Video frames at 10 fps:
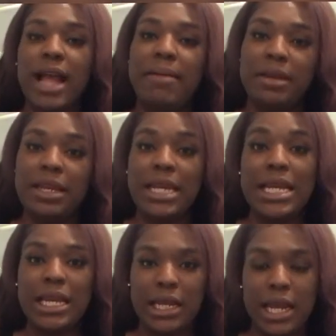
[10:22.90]

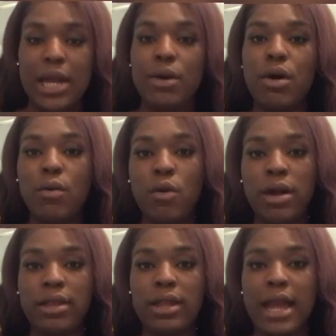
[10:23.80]
needing and or
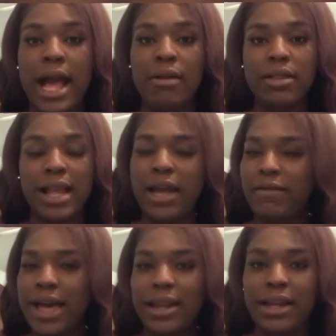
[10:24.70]
wanting outside
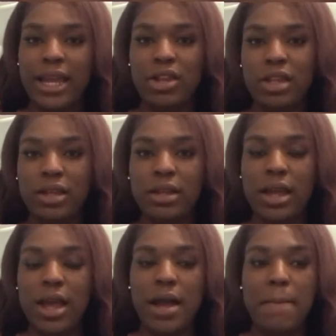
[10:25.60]
validation.
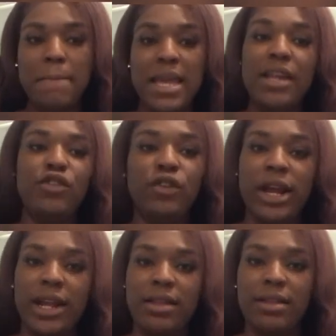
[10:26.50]
Being
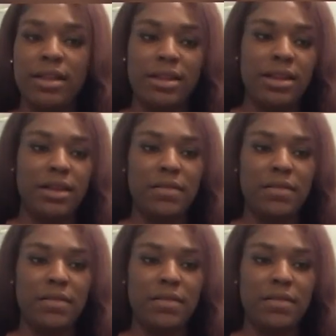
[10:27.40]
trans isn't,